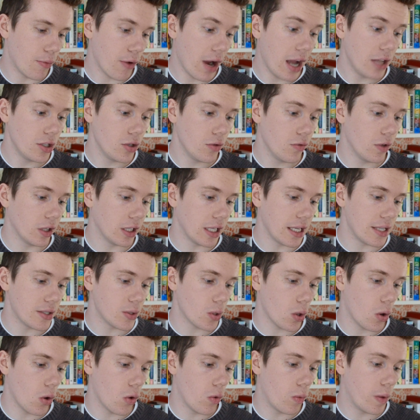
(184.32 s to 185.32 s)
brand new
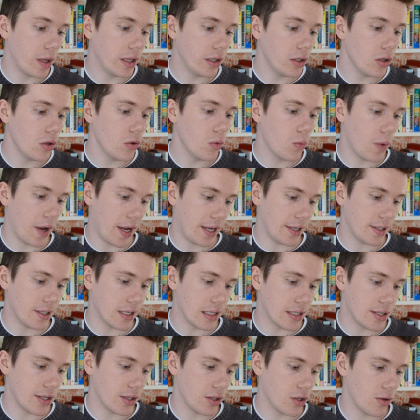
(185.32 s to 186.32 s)
release, or will you wait
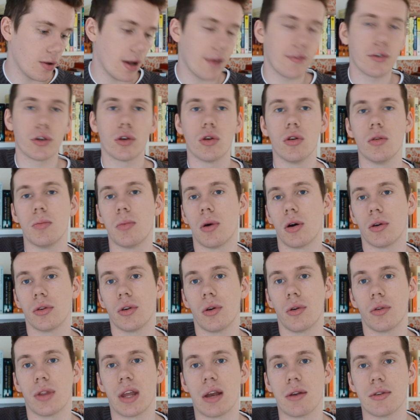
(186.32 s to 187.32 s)
until you have a coupon
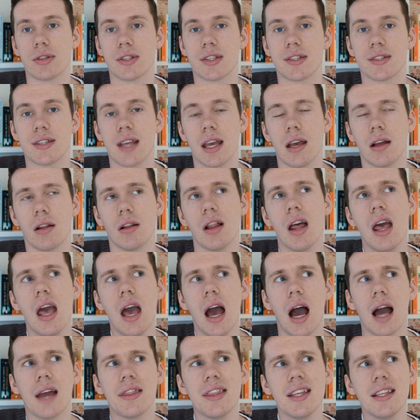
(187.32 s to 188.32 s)
or there is a sale?
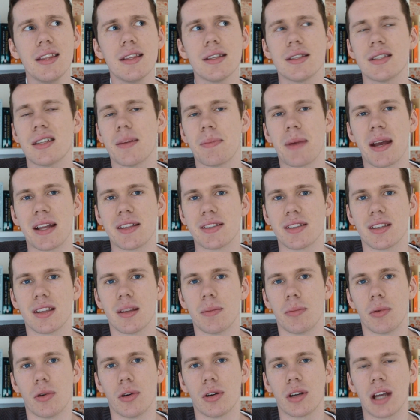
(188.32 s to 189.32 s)
I think this depends on
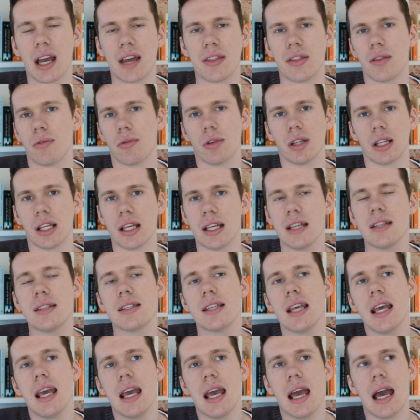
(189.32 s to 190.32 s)
the book and the
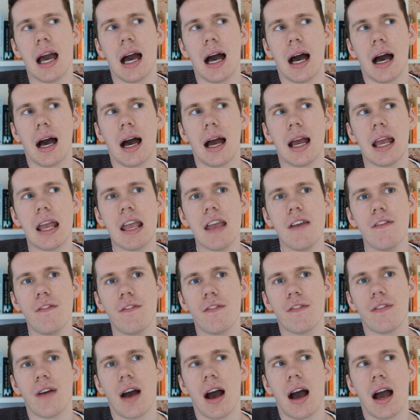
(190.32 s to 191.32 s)
release.
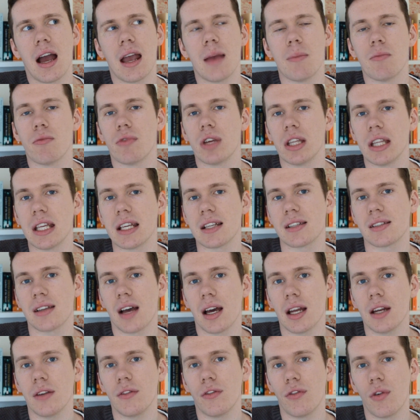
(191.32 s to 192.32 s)
If I am really
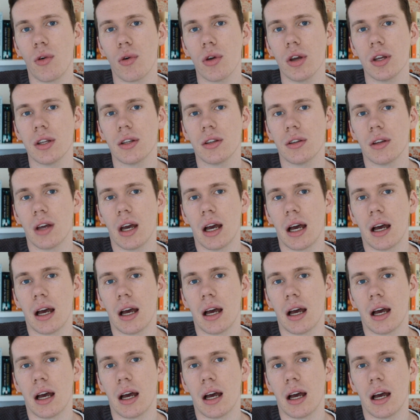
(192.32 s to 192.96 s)
excited for it,